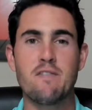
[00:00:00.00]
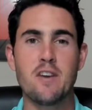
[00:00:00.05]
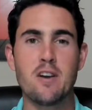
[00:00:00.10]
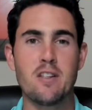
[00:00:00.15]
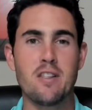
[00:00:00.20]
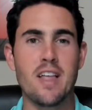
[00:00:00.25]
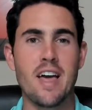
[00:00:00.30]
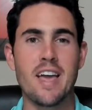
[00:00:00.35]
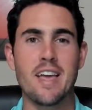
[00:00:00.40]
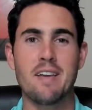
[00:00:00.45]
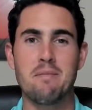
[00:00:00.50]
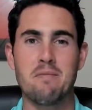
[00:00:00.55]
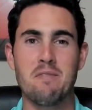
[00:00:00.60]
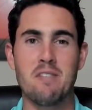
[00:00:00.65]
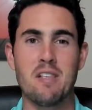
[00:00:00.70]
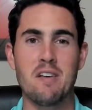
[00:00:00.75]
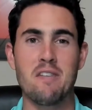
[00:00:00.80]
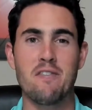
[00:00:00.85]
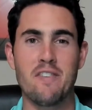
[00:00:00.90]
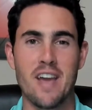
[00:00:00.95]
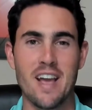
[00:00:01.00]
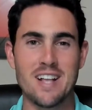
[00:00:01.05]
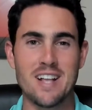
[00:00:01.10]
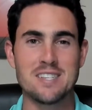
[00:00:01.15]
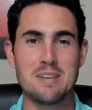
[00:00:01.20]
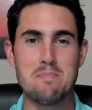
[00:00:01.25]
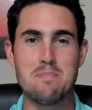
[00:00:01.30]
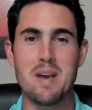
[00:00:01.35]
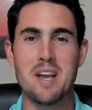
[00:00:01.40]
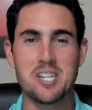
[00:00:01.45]
feel like the
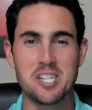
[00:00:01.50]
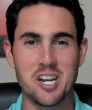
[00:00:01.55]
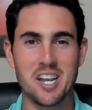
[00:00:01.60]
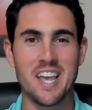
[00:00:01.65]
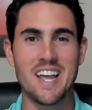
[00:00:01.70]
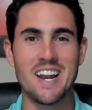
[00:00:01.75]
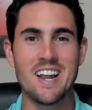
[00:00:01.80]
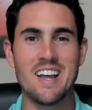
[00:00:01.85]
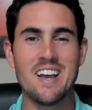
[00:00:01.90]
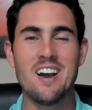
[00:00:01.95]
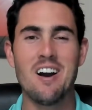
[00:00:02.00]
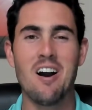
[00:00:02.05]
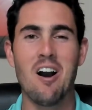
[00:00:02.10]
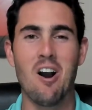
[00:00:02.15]
fans of Michigan